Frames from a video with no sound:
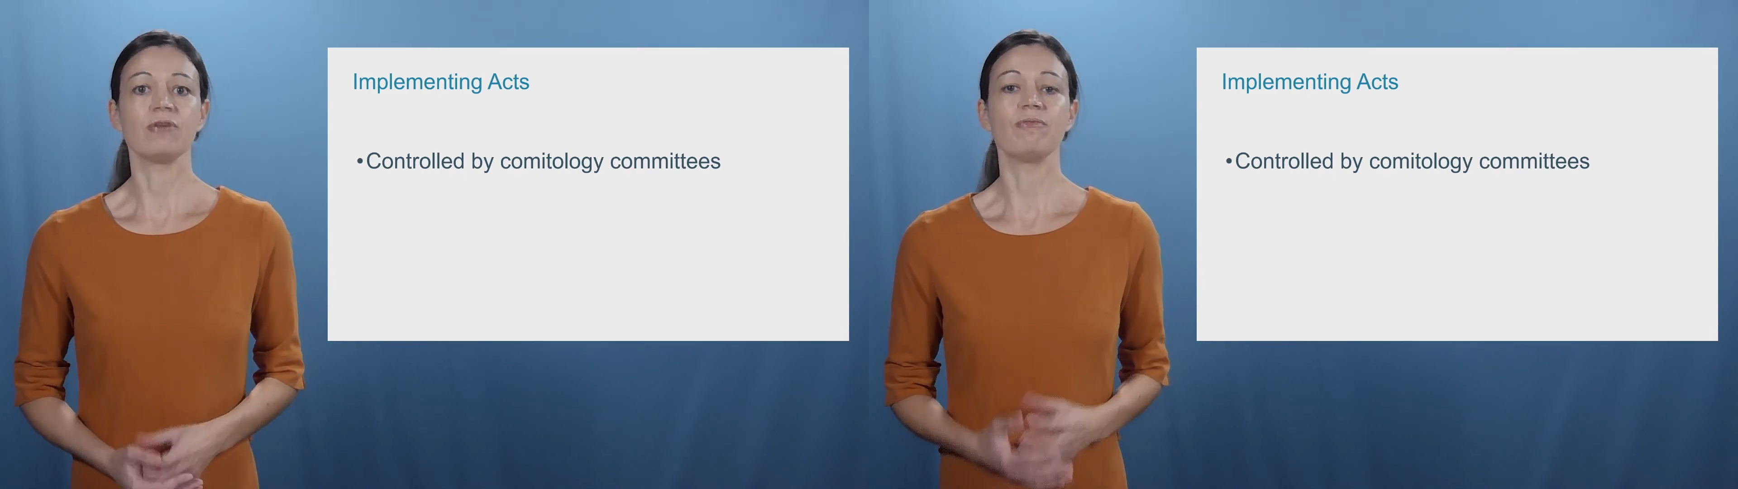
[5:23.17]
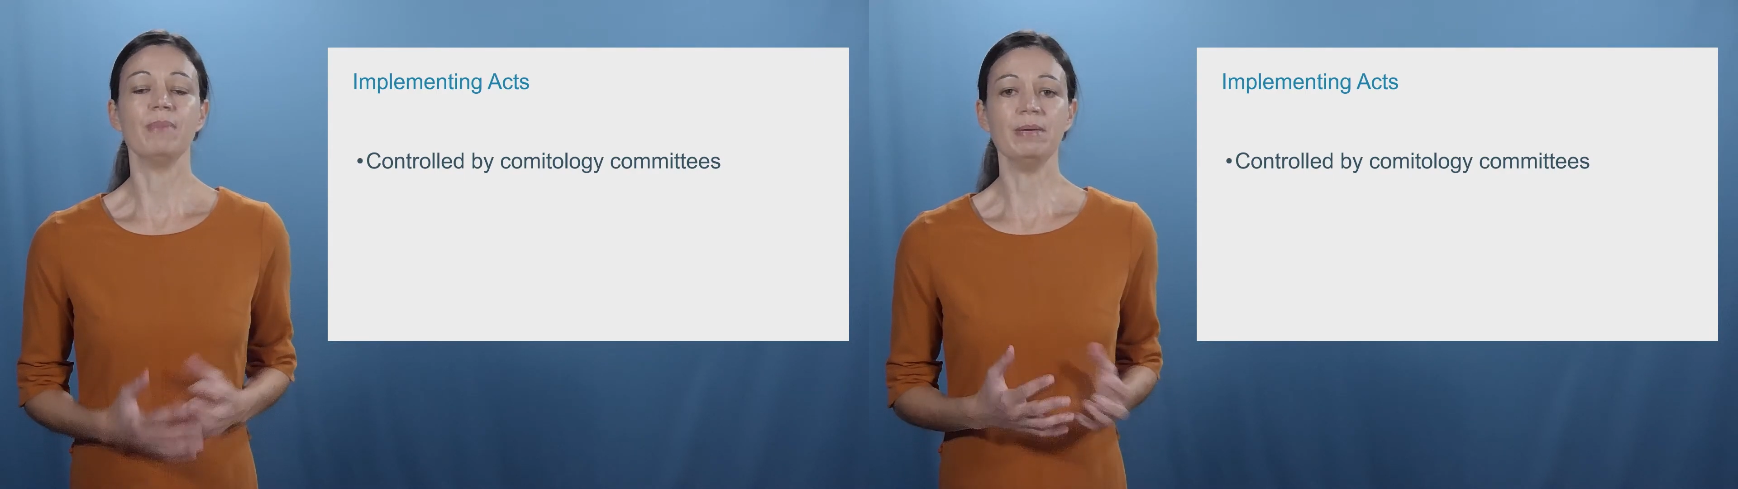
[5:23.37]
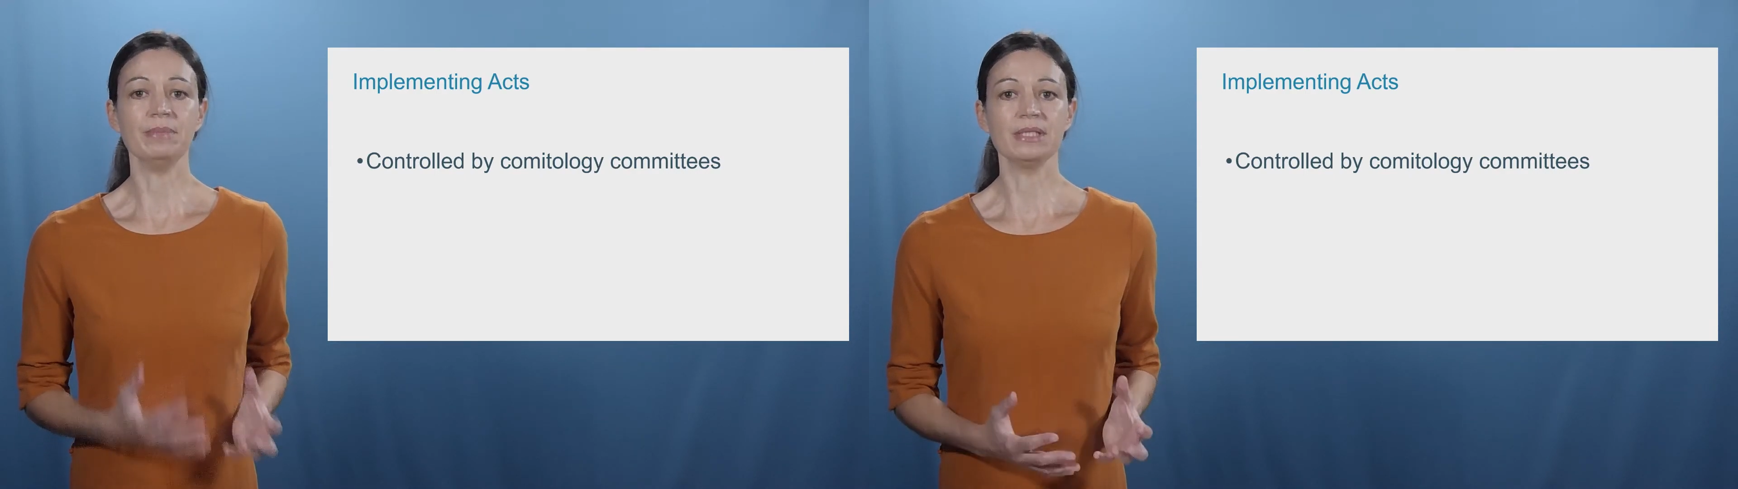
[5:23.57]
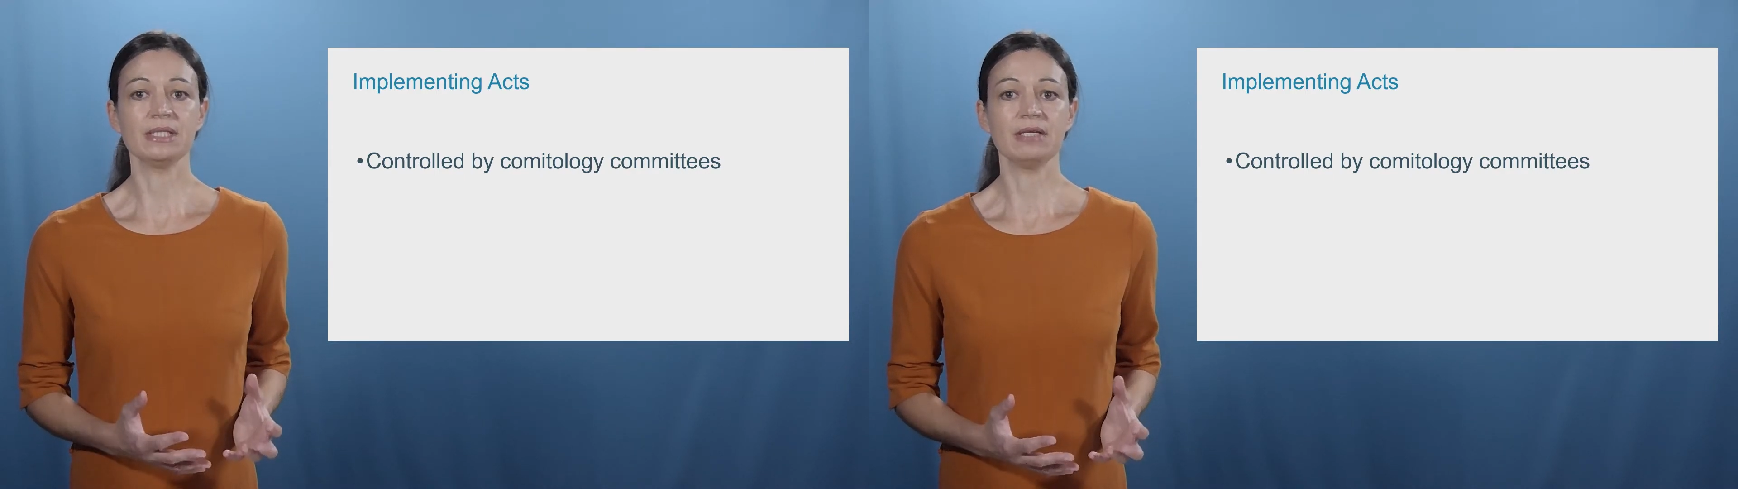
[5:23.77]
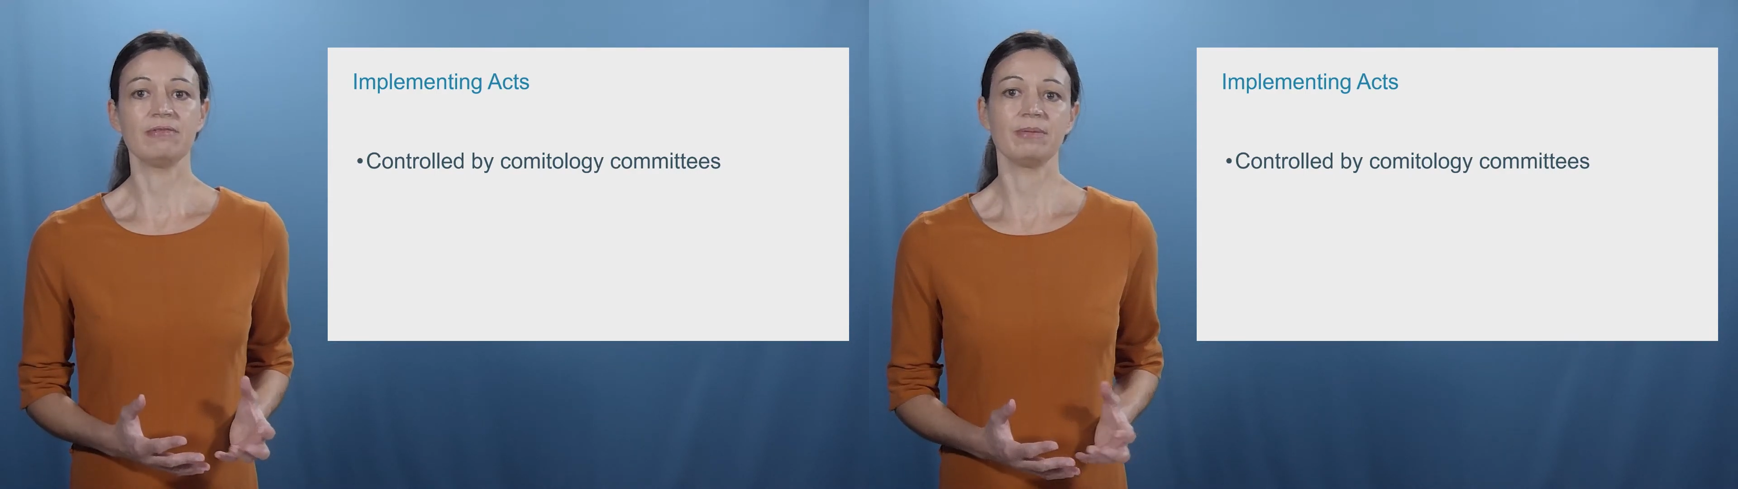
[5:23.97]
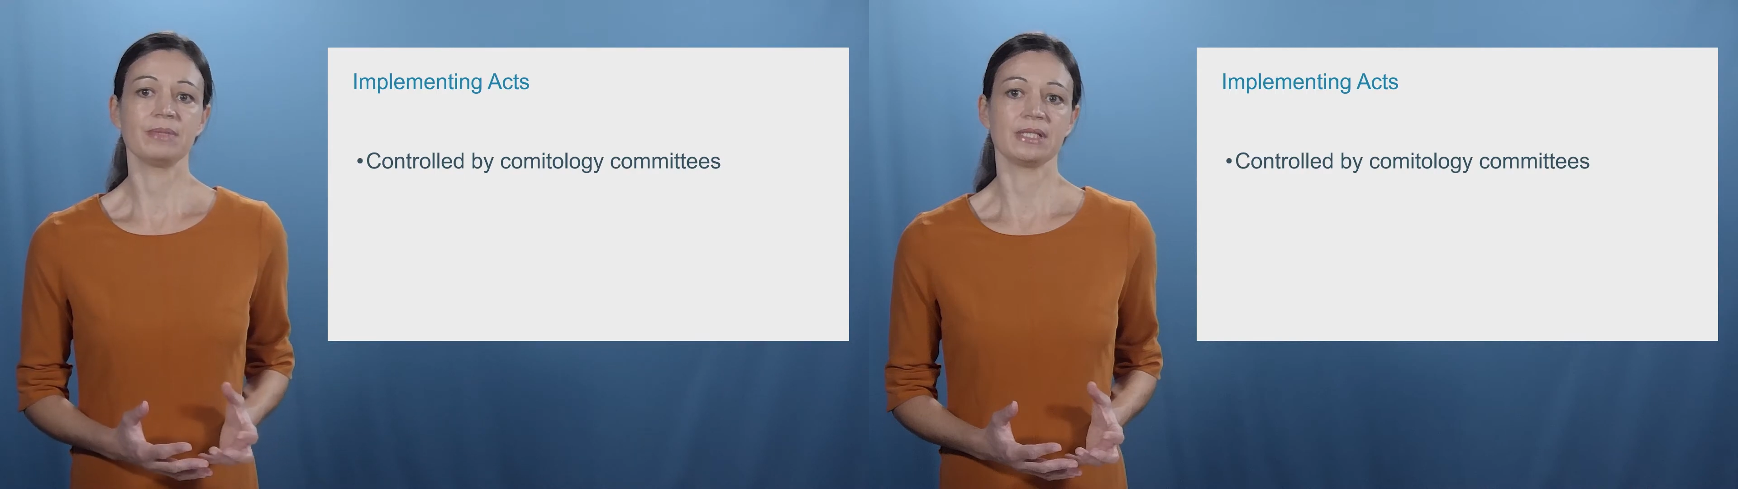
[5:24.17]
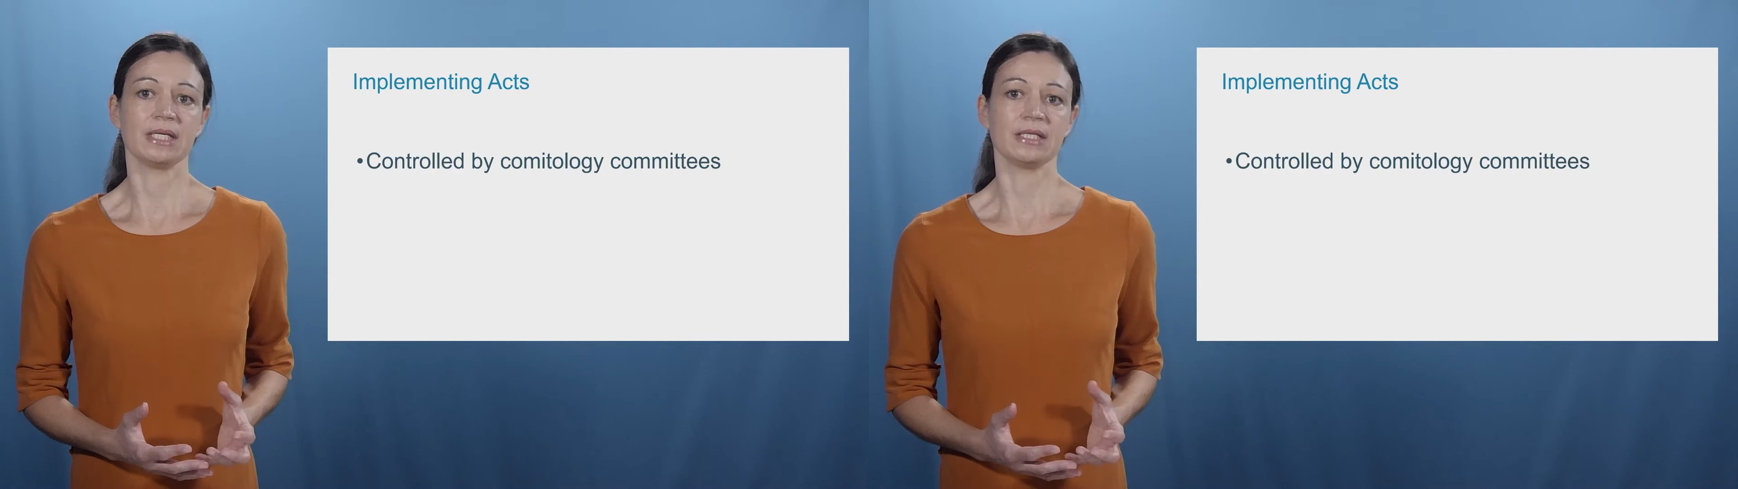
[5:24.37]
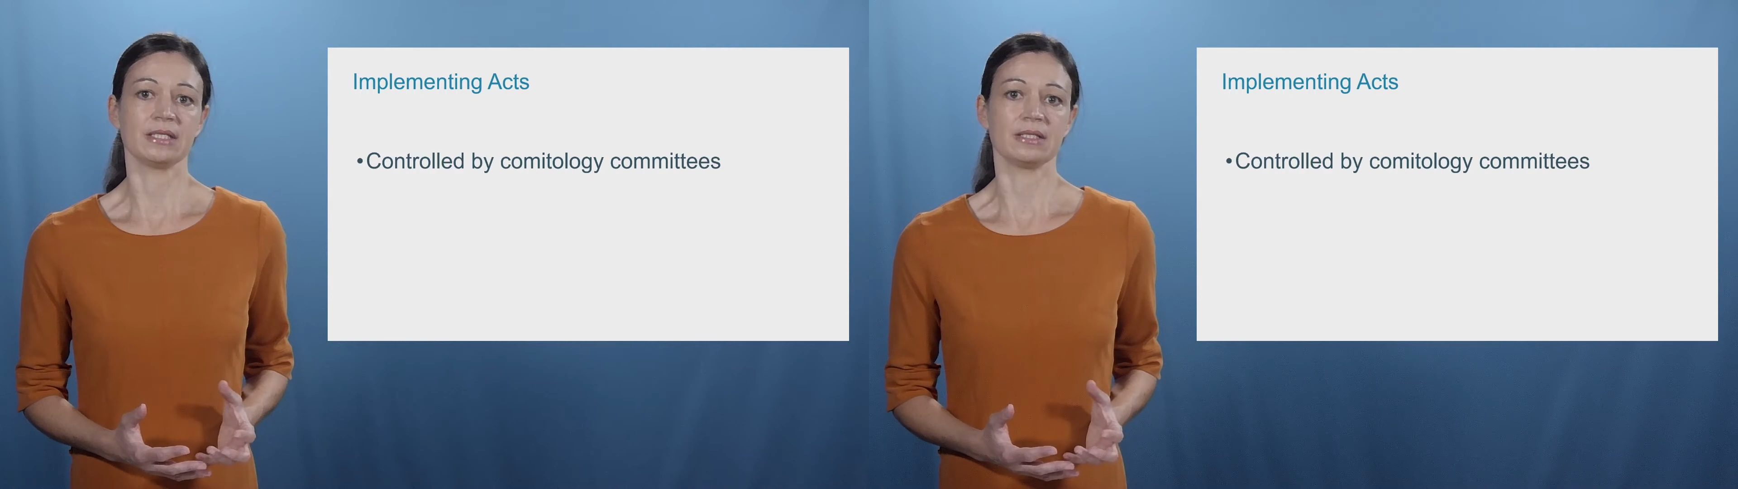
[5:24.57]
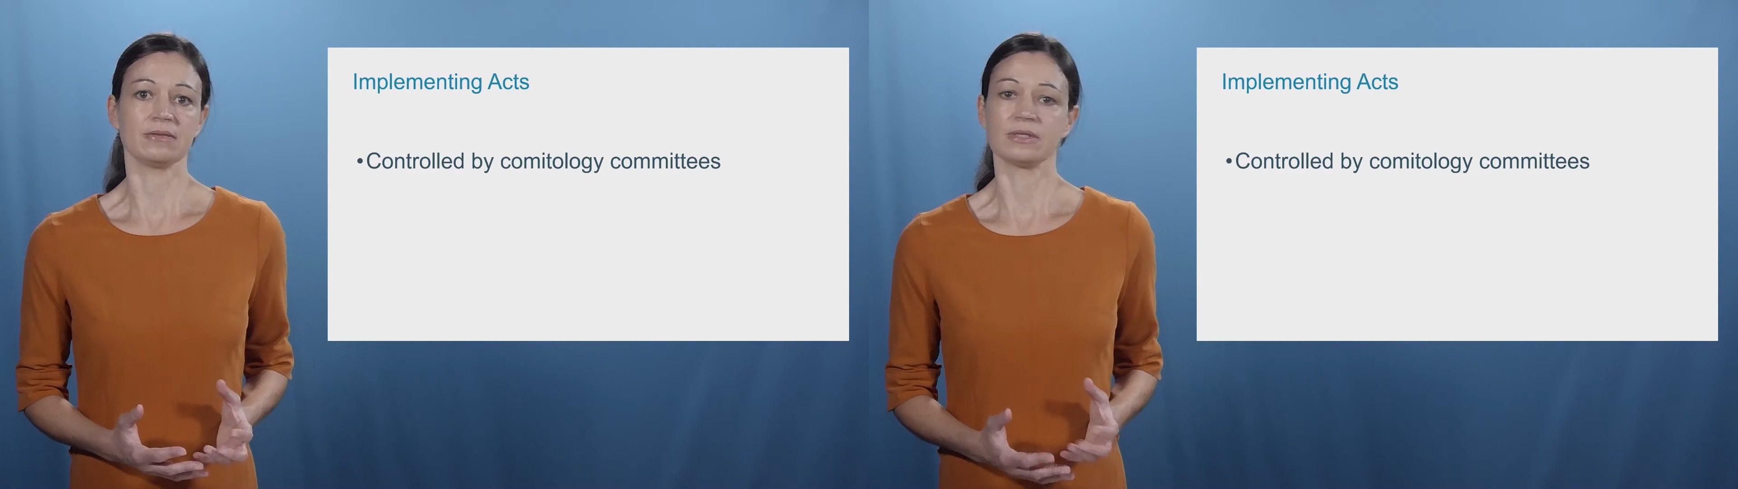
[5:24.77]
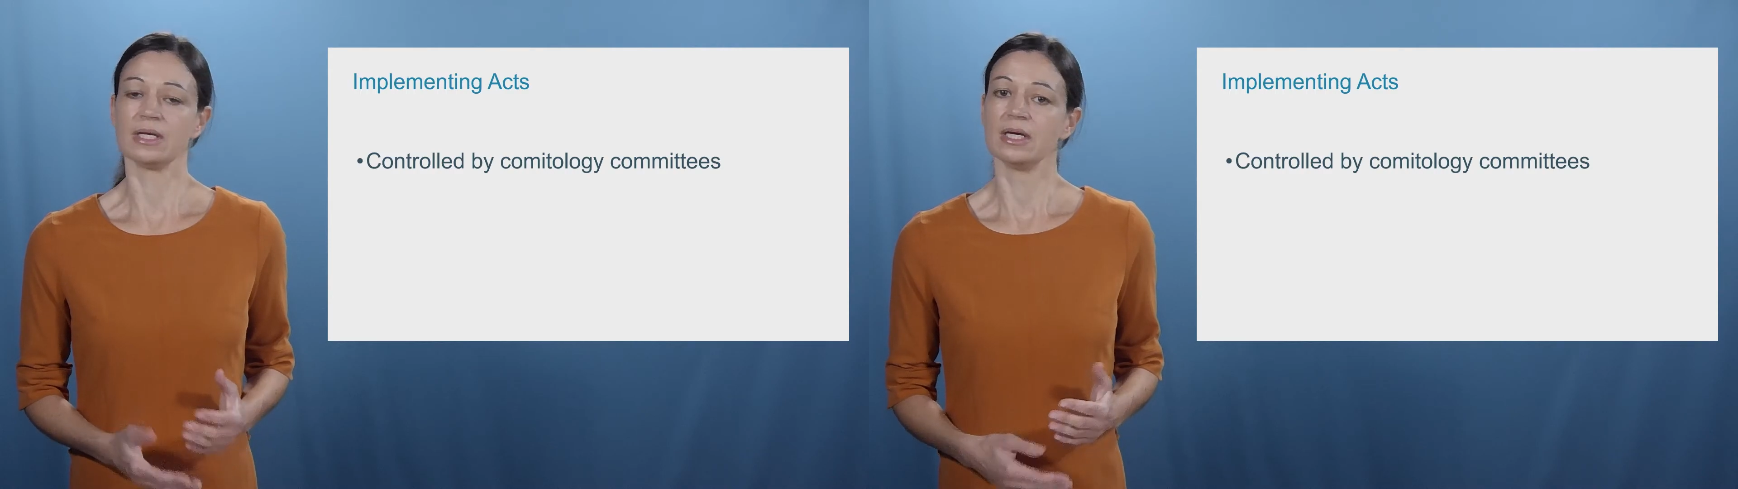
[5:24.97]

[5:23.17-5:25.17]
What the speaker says: member state representatives,